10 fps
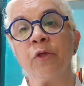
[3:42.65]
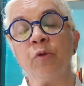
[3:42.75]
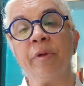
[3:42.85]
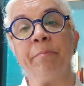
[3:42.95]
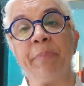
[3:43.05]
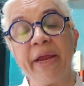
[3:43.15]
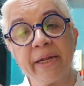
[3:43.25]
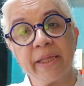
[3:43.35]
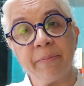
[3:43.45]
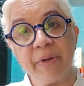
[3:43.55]
You may
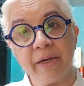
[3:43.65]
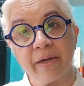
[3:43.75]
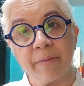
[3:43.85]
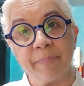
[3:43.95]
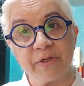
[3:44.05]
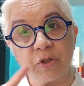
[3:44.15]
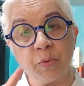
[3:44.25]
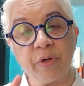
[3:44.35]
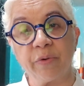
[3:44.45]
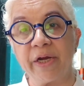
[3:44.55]
bait them in, but
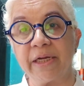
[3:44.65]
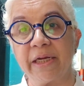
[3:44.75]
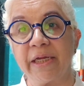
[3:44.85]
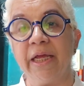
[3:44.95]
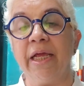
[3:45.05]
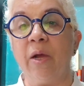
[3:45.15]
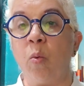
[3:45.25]
do it rightly.